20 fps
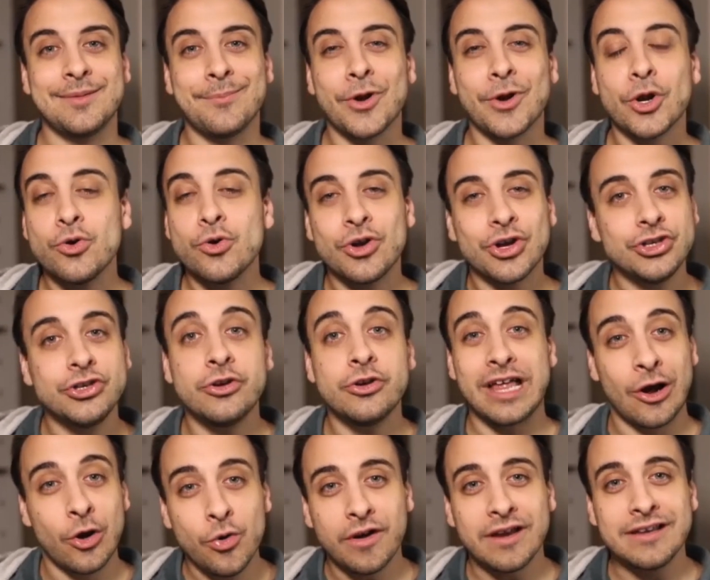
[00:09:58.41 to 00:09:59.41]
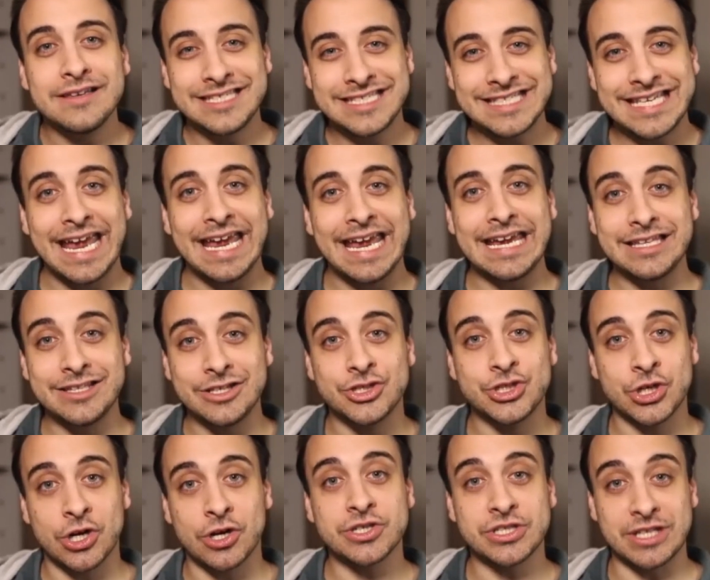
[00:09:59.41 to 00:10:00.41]
But who can do that? Who can stay in the
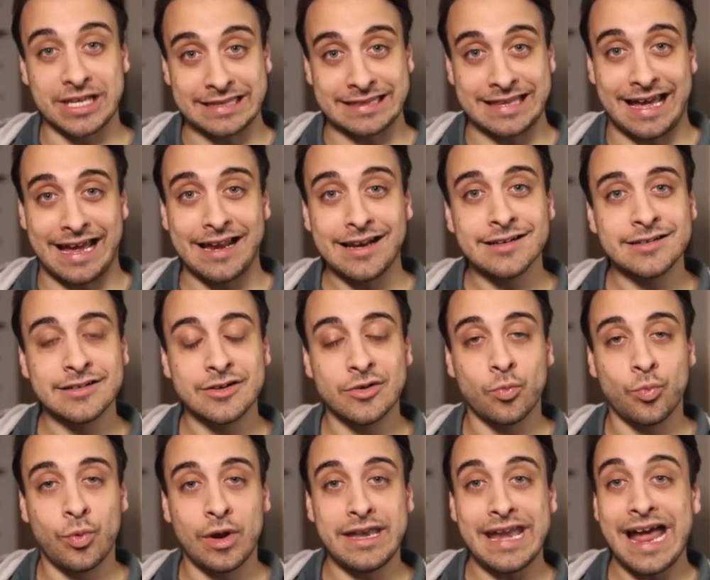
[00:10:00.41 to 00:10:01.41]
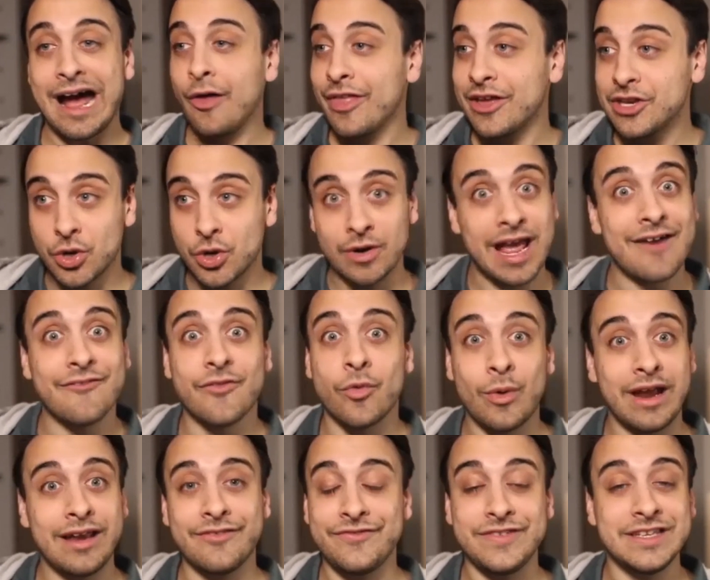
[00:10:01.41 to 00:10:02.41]
church like that when now they don't have a
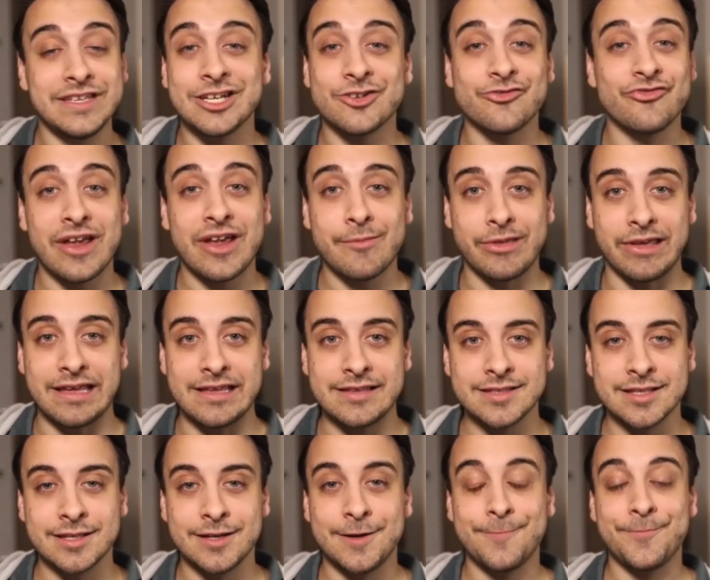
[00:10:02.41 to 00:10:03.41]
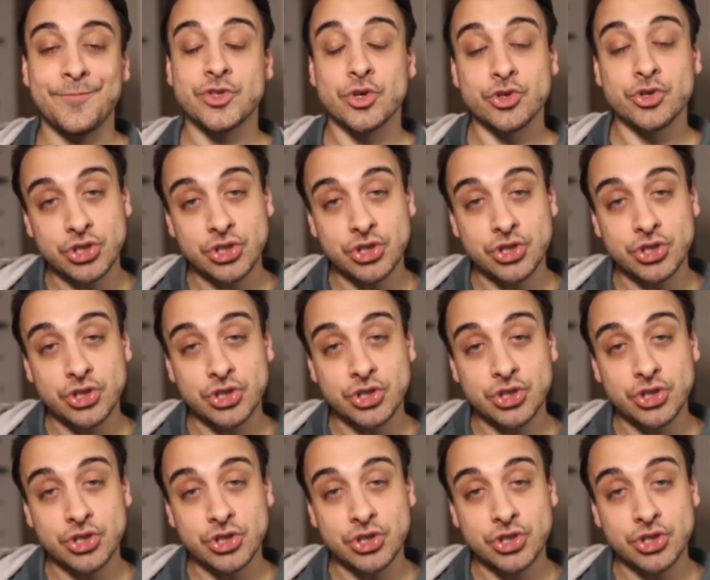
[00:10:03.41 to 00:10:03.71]
way to feed their families? So